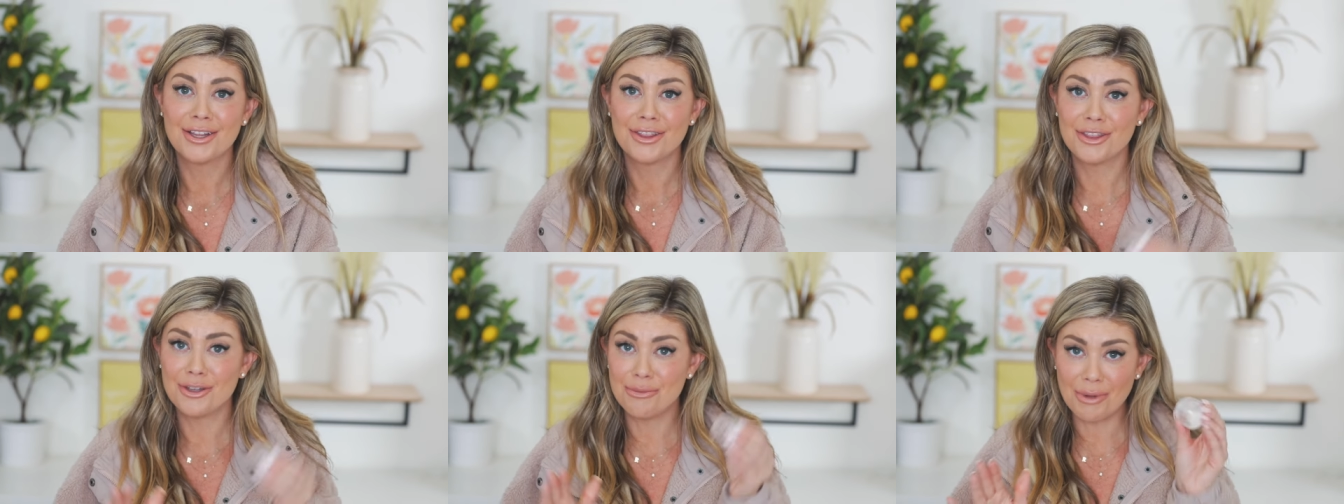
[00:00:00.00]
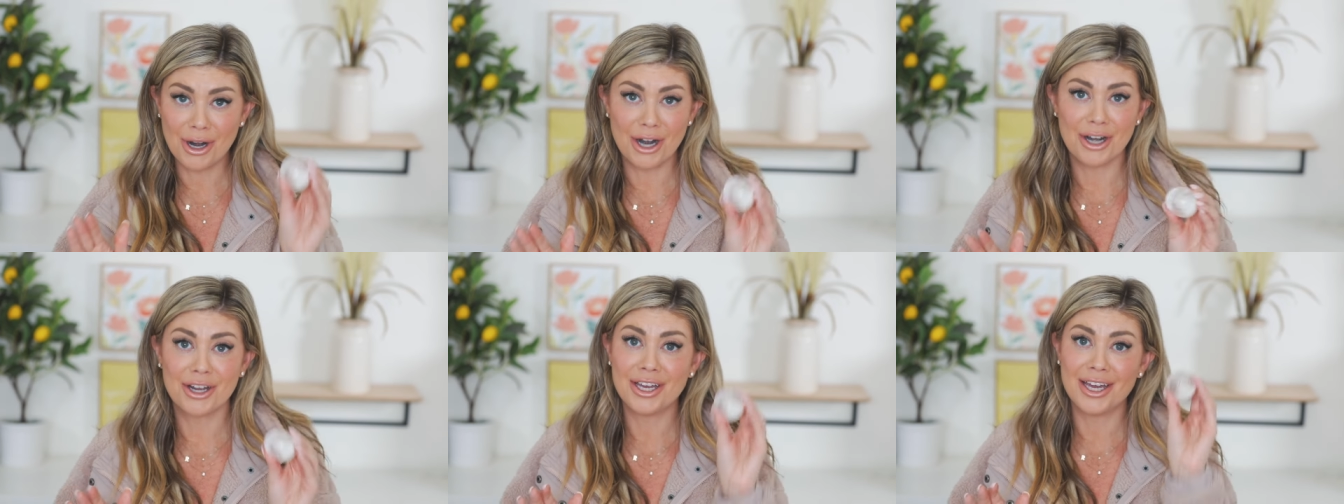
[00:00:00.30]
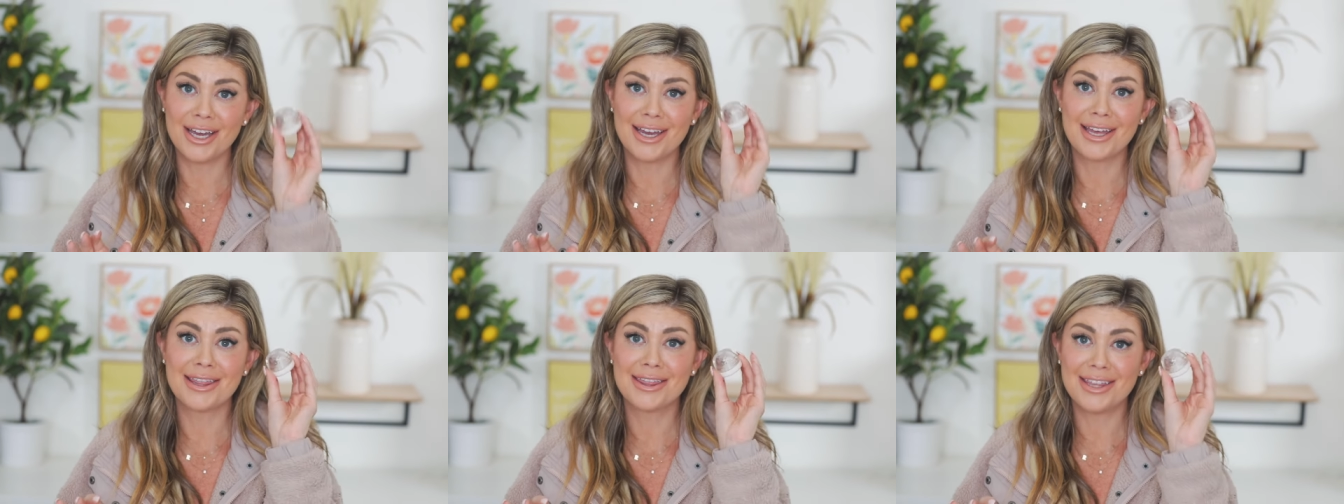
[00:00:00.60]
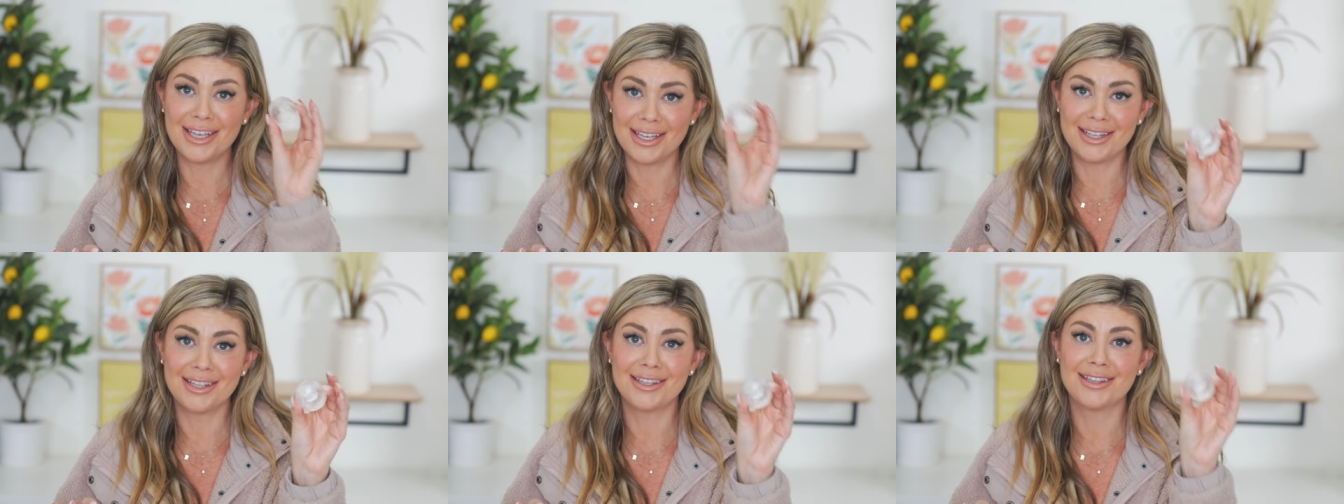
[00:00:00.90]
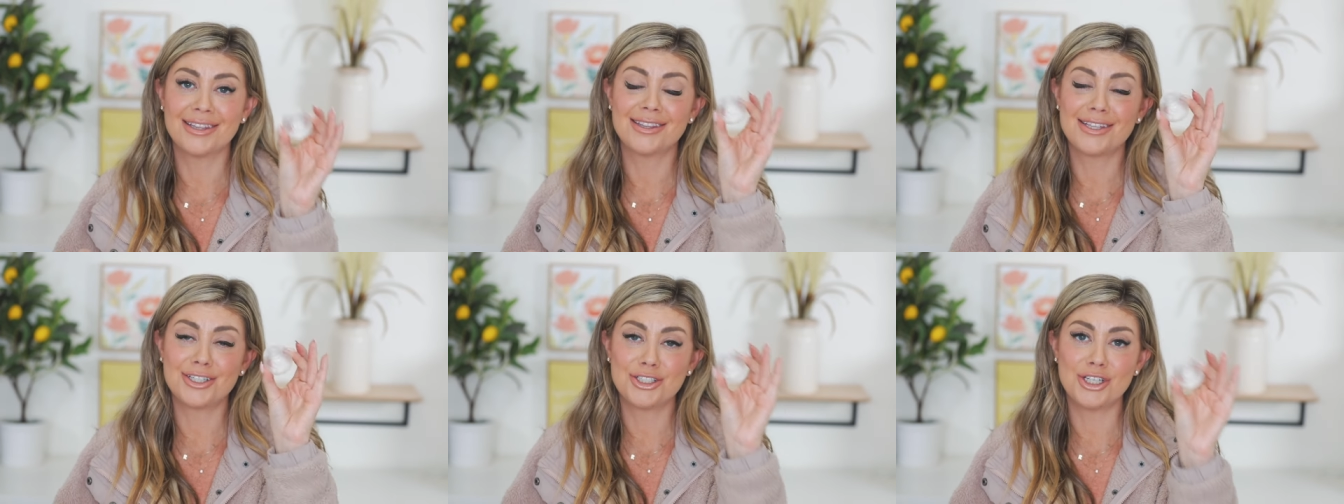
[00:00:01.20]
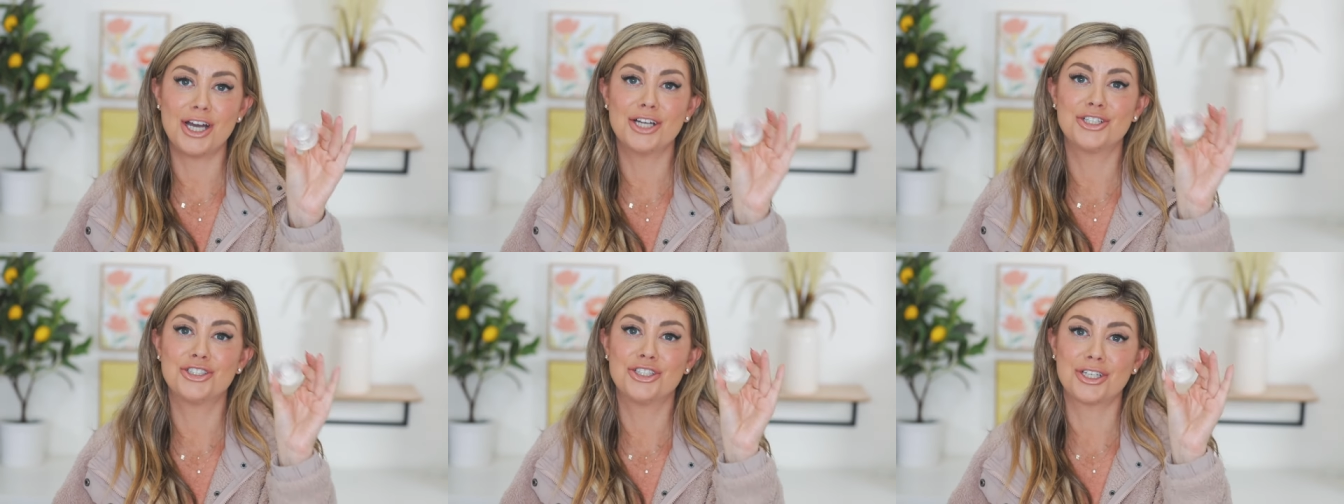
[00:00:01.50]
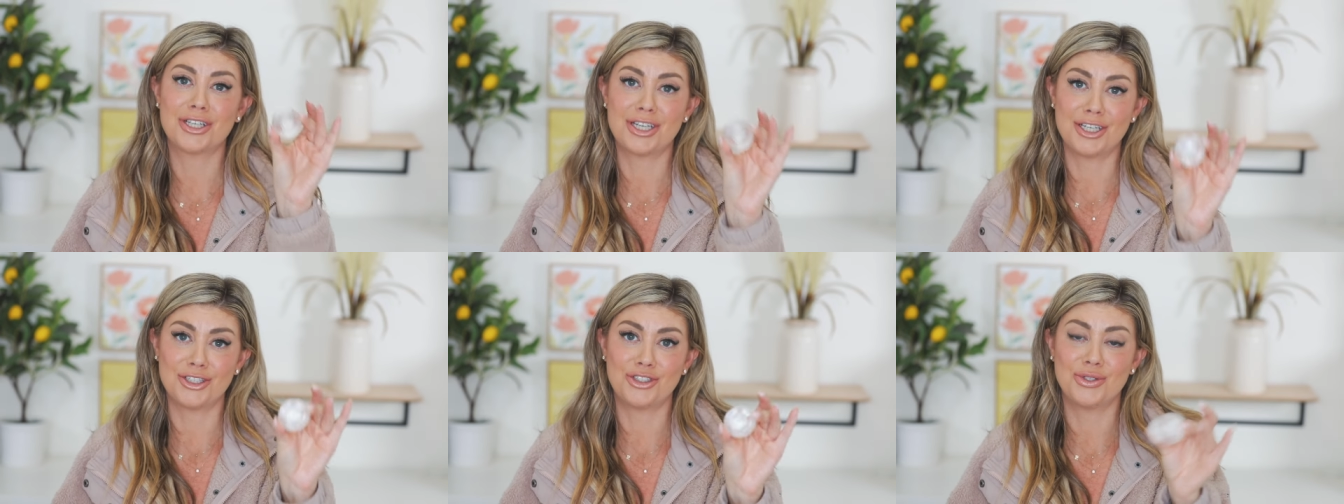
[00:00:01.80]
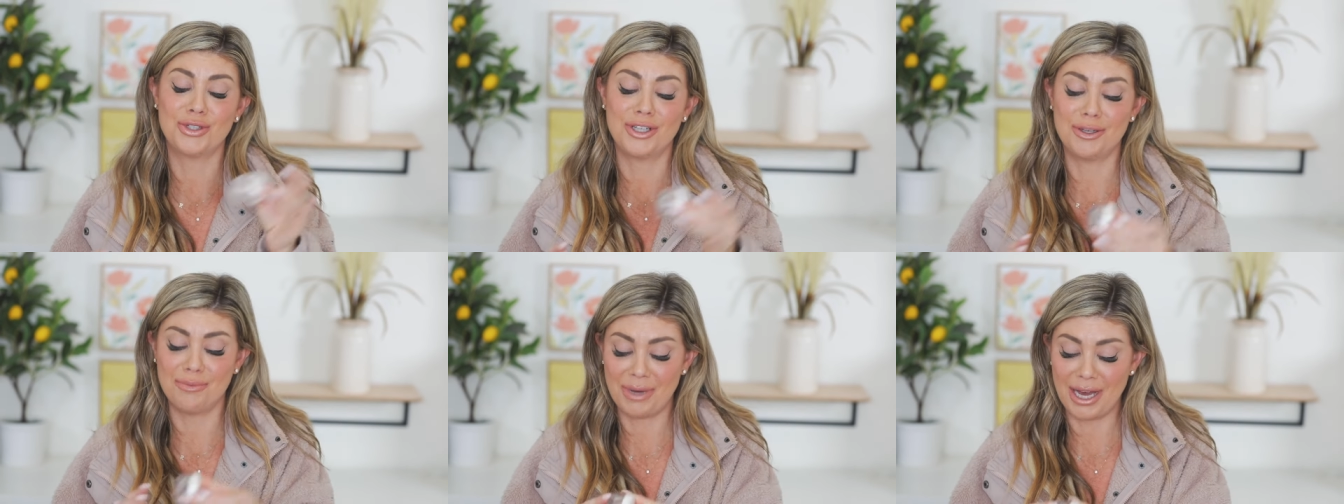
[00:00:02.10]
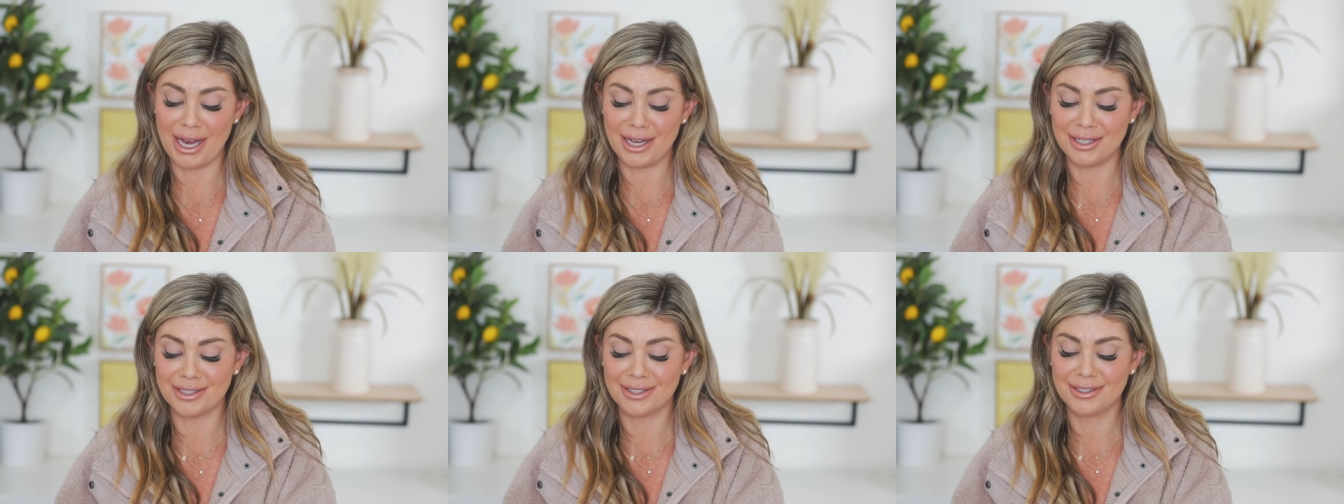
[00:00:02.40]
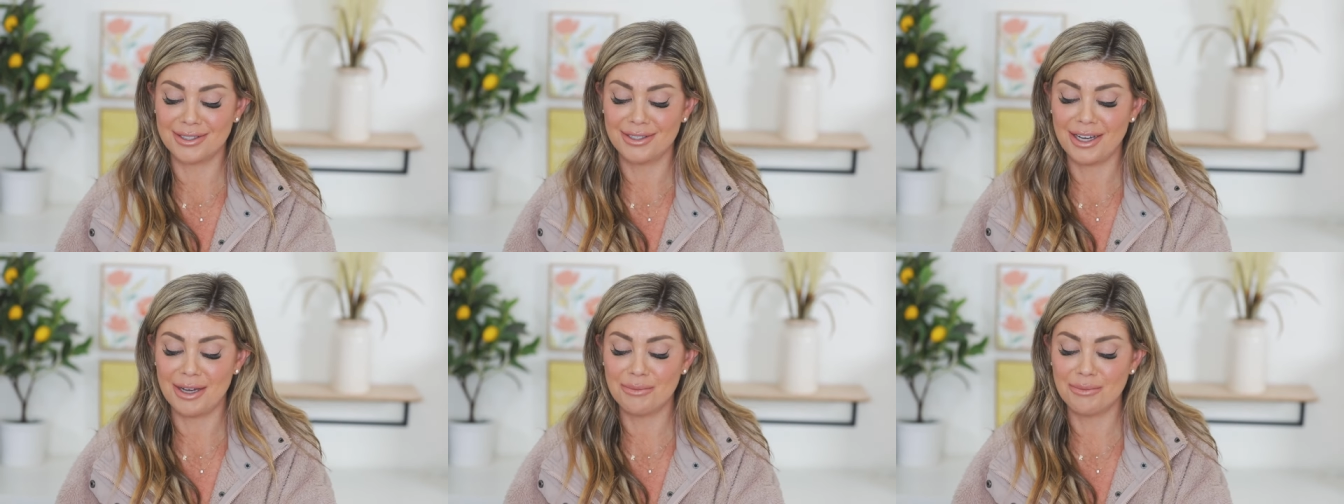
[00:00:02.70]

the market than the Tatcha Kissy Lip Mask.